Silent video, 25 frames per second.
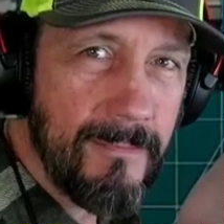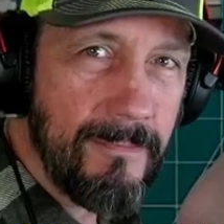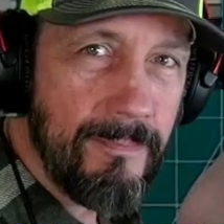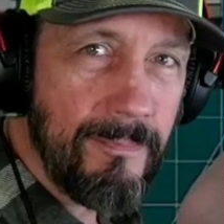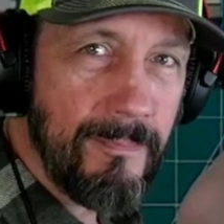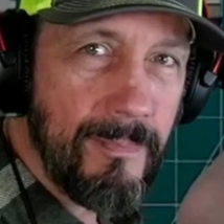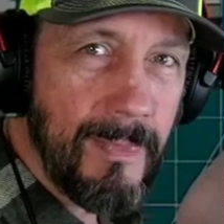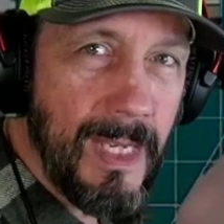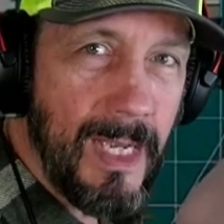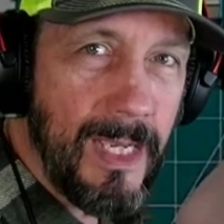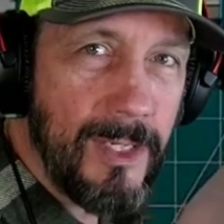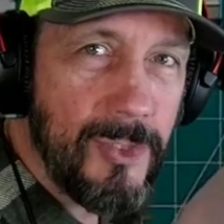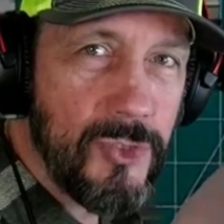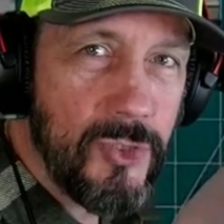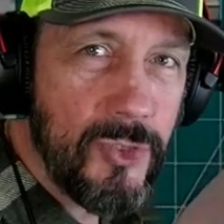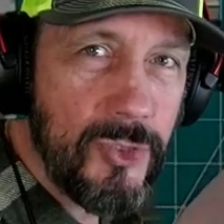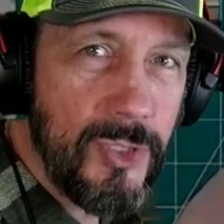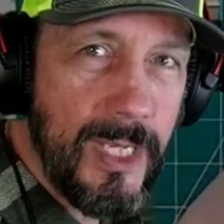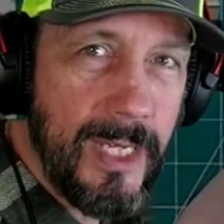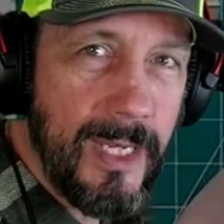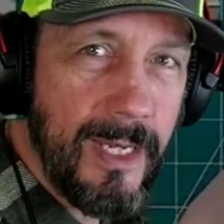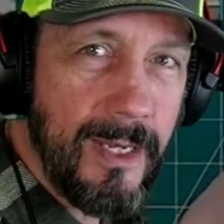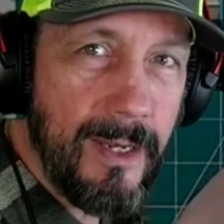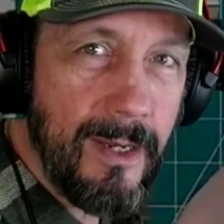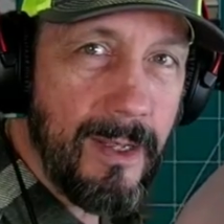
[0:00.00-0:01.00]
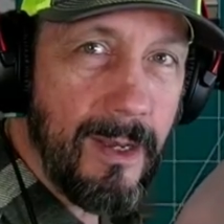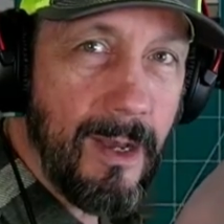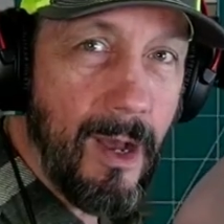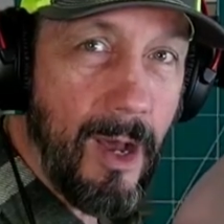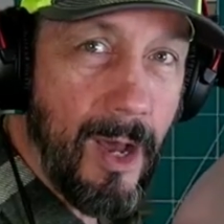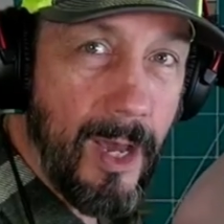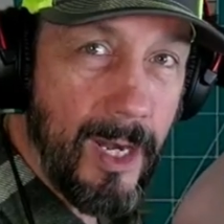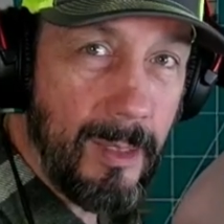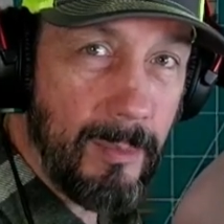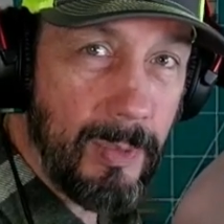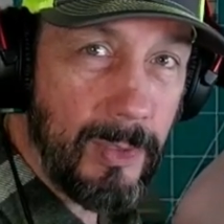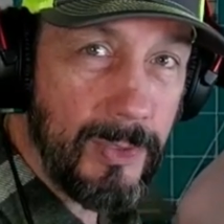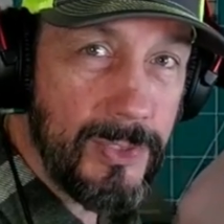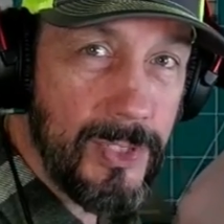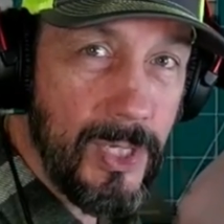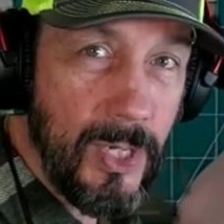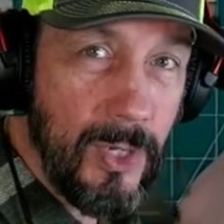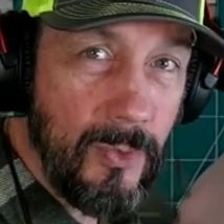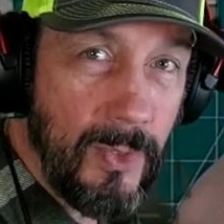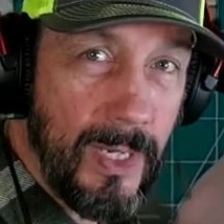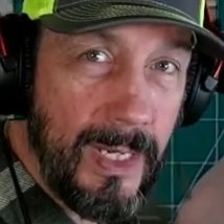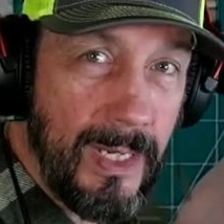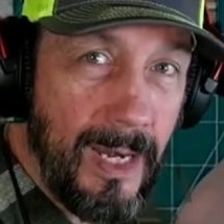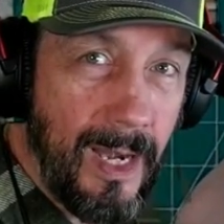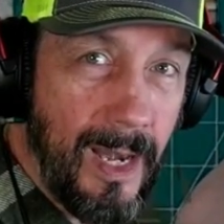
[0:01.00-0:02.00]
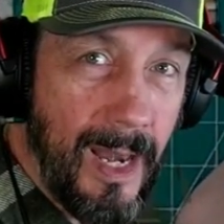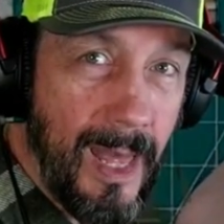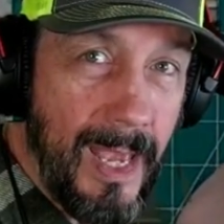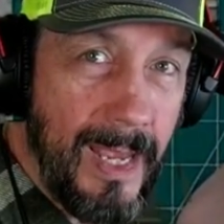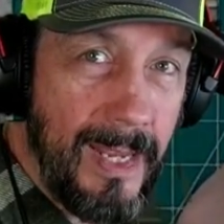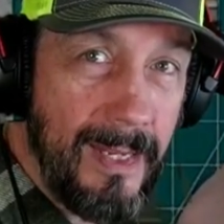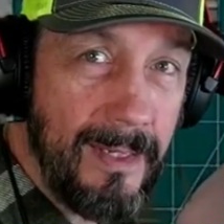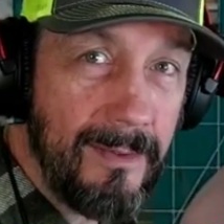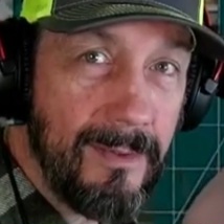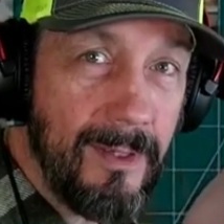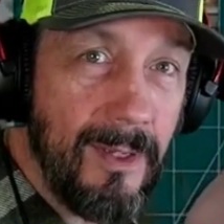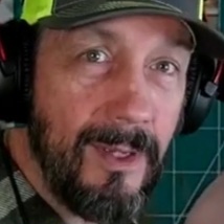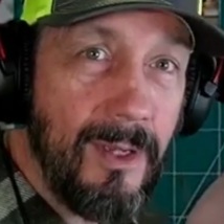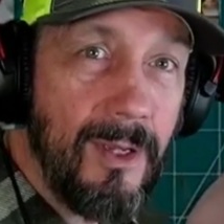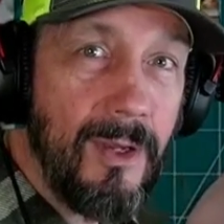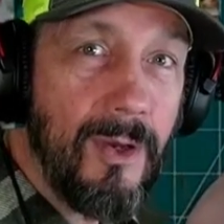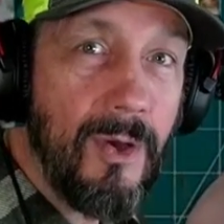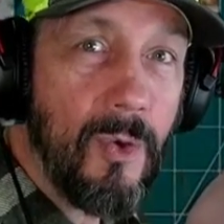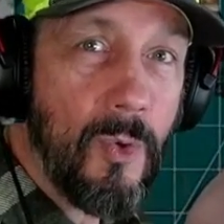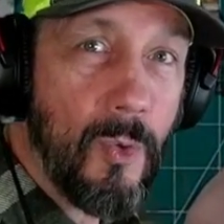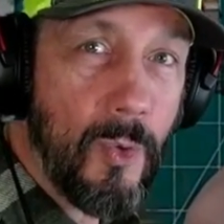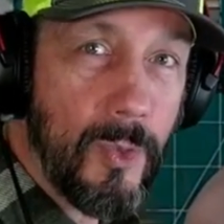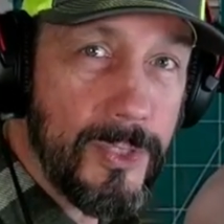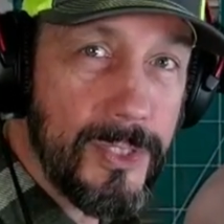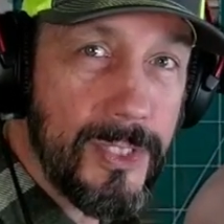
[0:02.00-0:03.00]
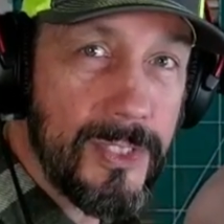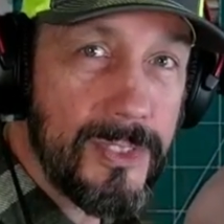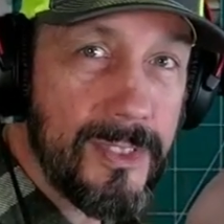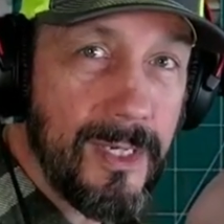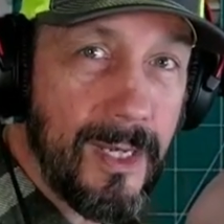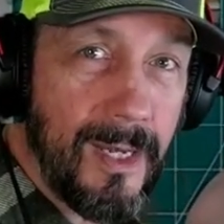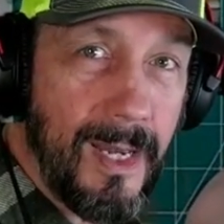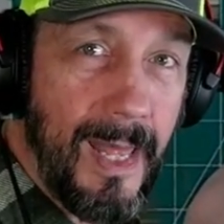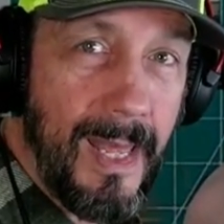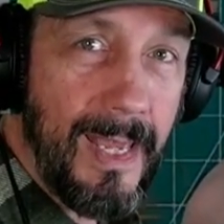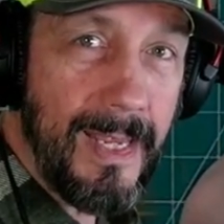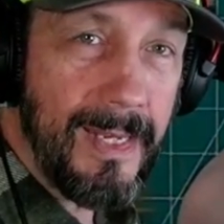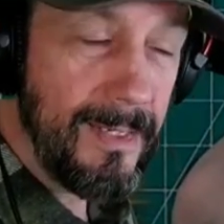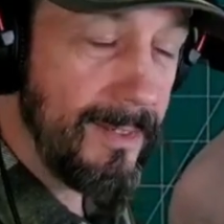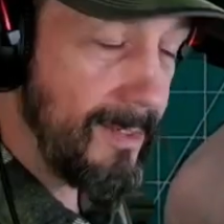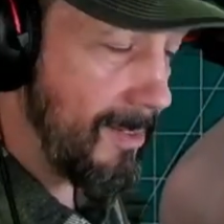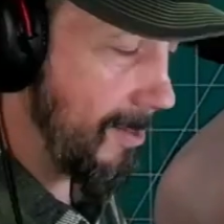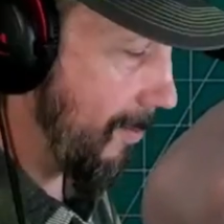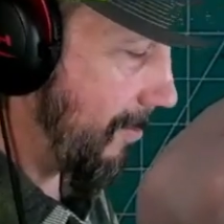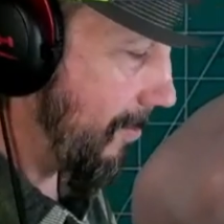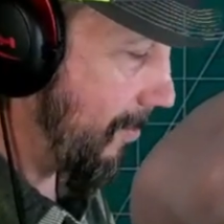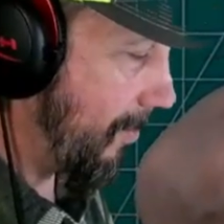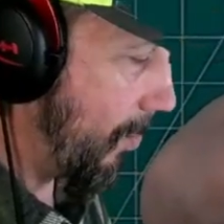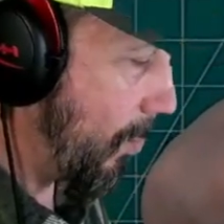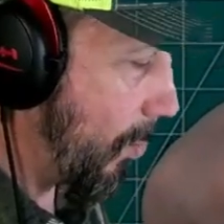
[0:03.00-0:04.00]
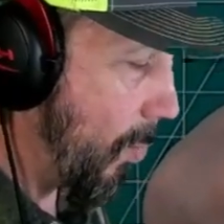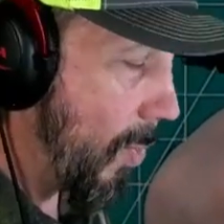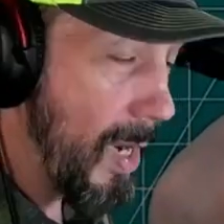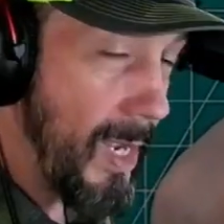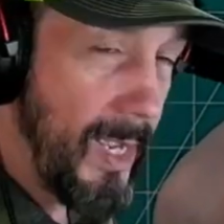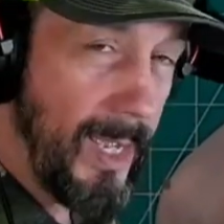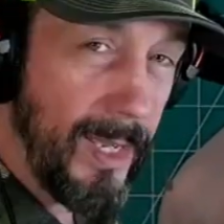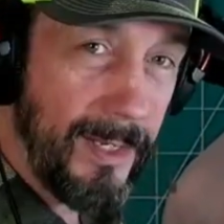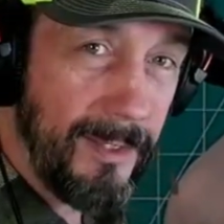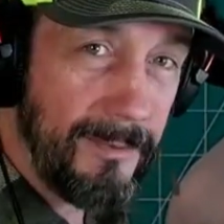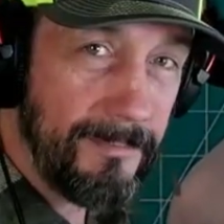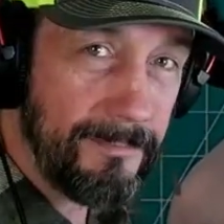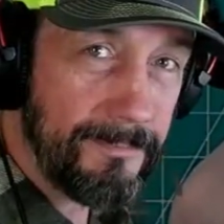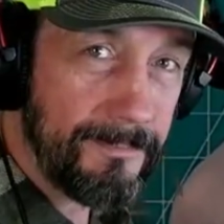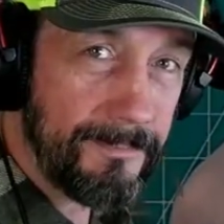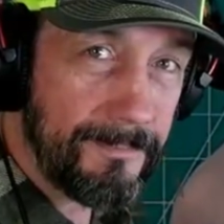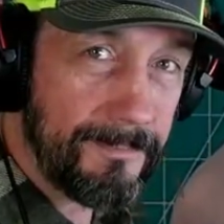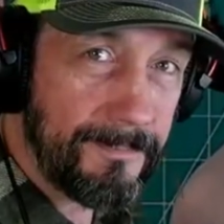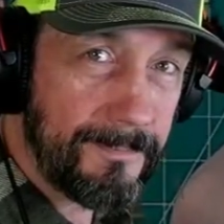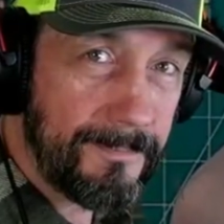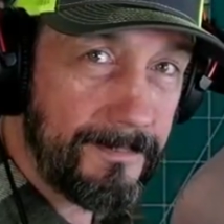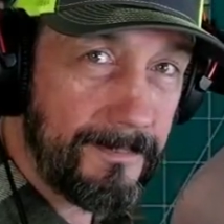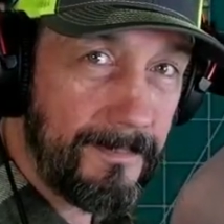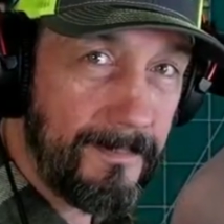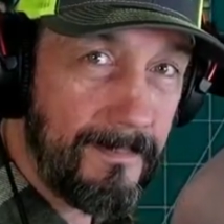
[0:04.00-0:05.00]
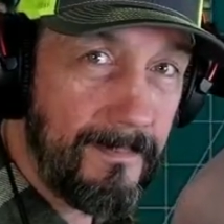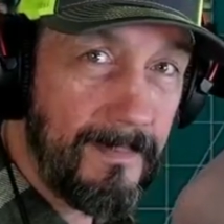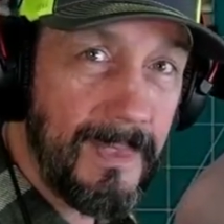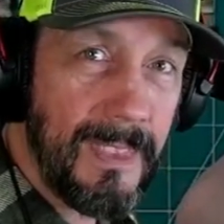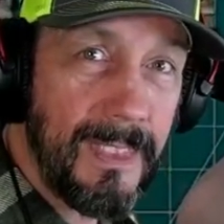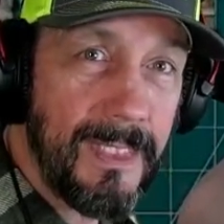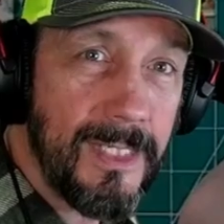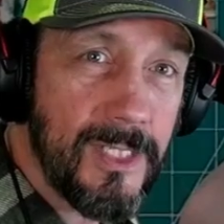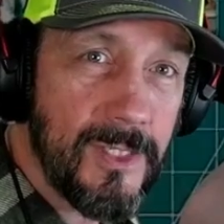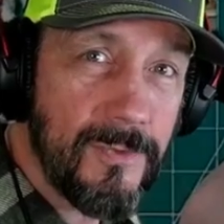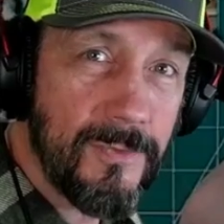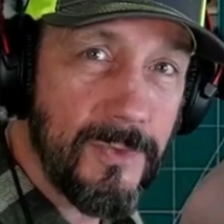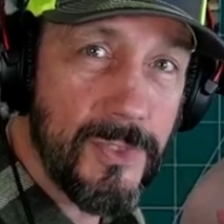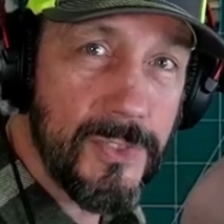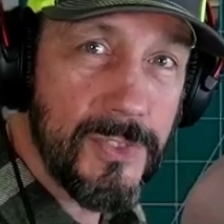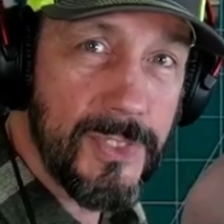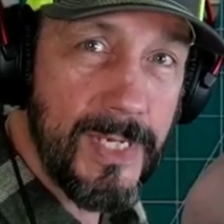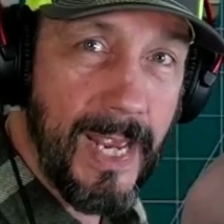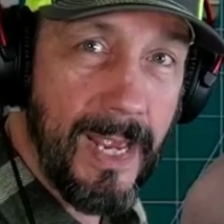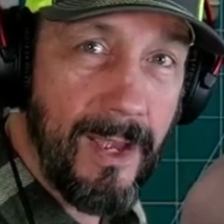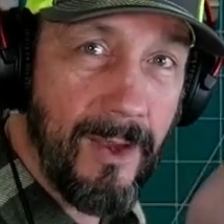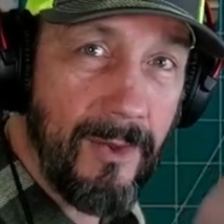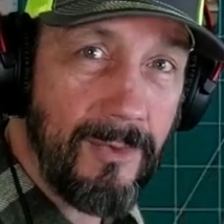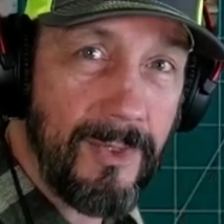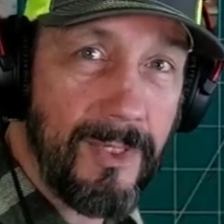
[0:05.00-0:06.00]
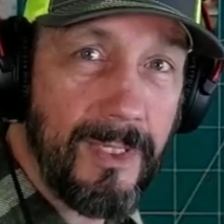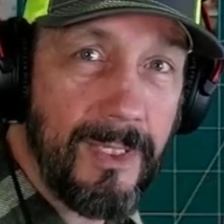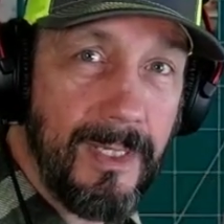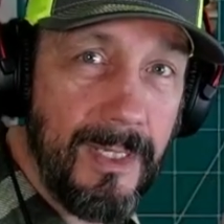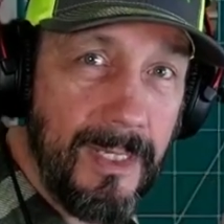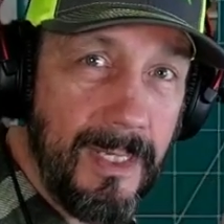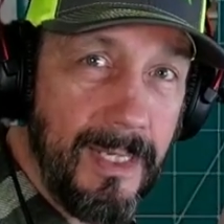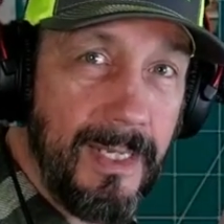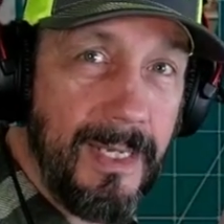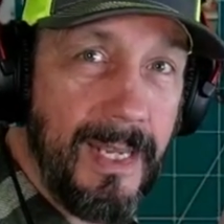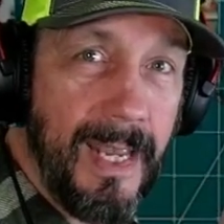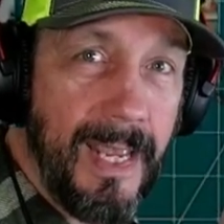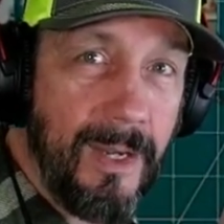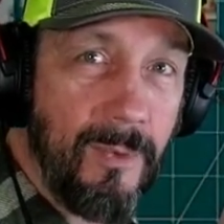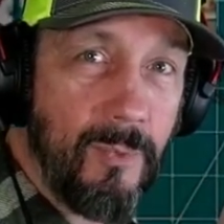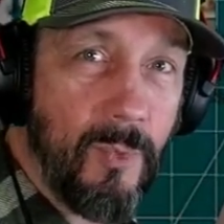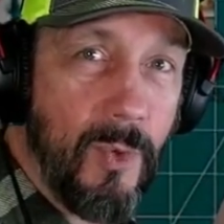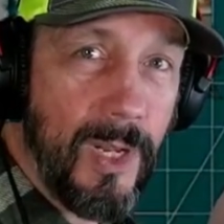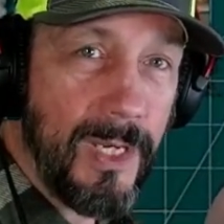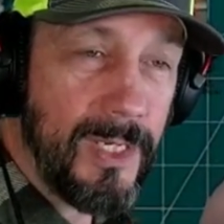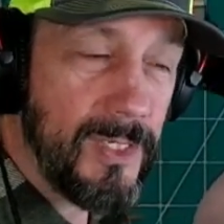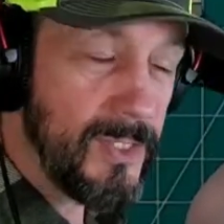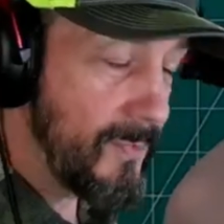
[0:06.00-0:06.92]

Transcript: I should get an audible tone and a light, or just a light. One is for sound and one is for